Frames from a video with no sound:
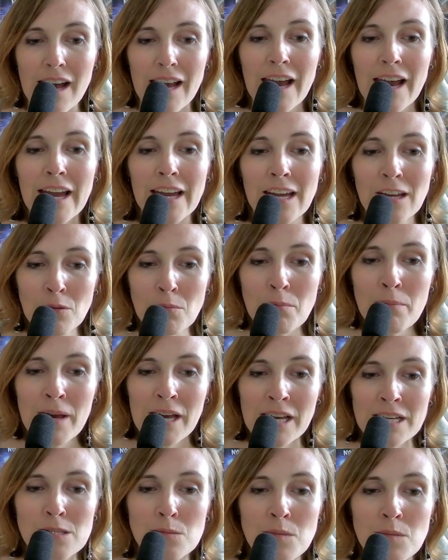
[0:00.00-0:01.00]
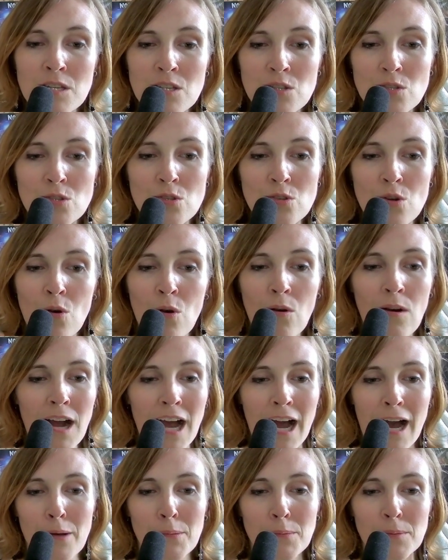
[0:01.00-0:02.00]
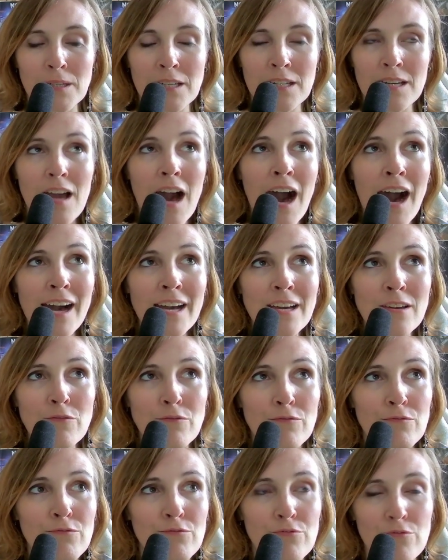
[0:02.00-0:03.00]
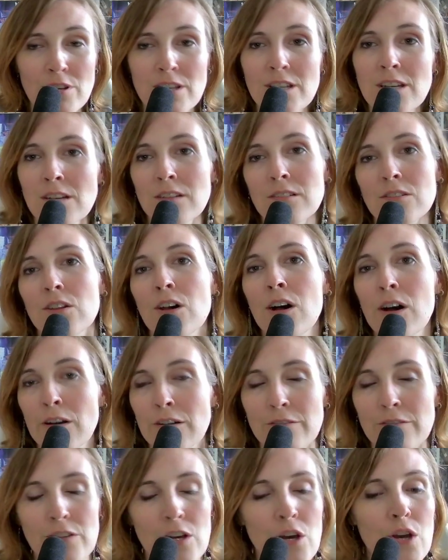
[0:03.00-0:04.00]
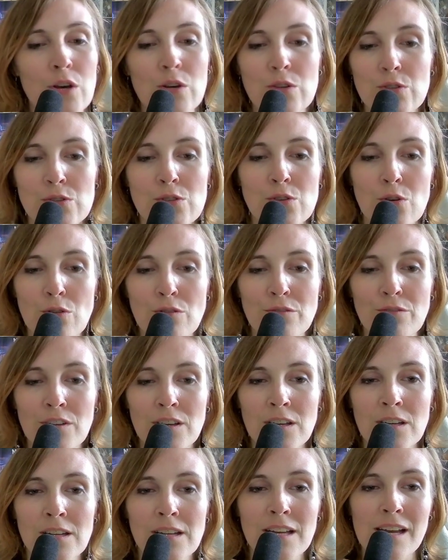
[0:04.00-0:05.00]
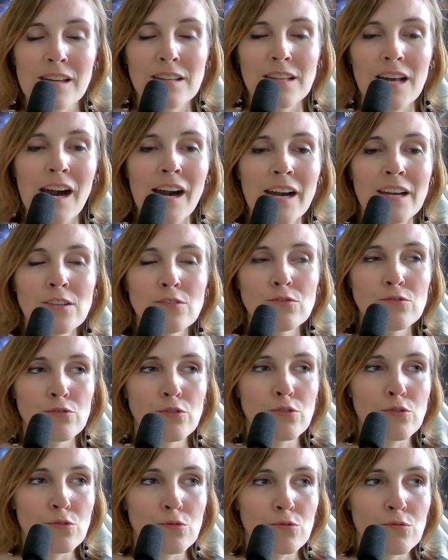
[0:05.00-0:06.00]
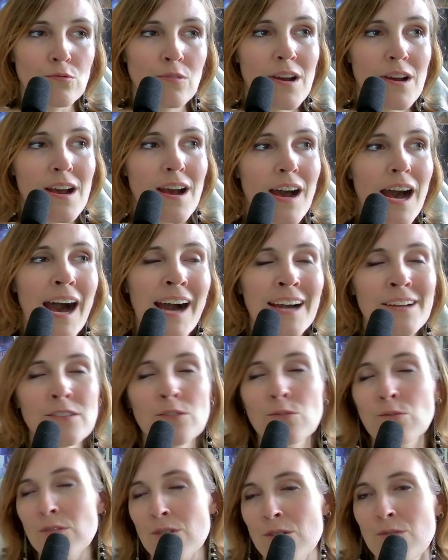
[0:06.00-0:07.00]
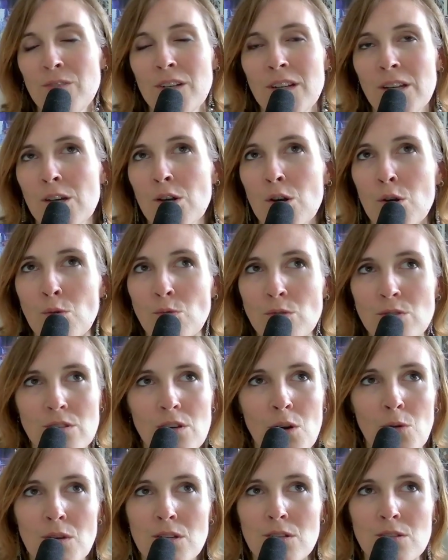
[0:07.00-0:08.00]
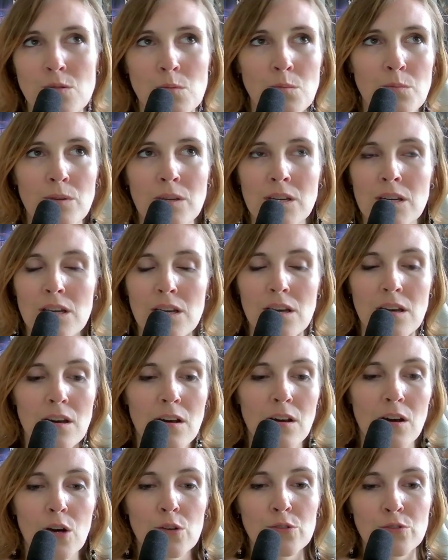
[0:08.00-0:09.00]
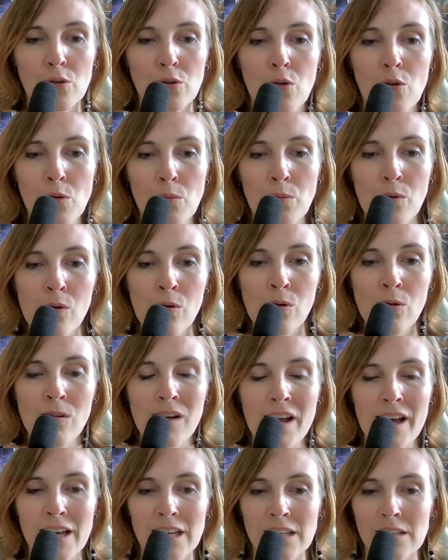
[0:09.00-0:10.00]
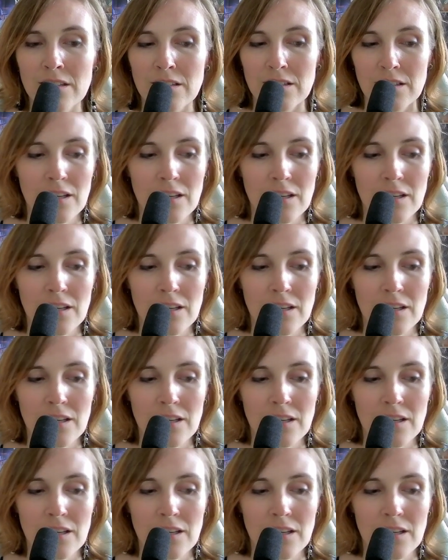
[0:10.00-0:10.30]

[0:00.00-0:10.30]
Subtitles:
It makes me so happy. I freaking love Surfin, and I knew this video was going to be adorable, and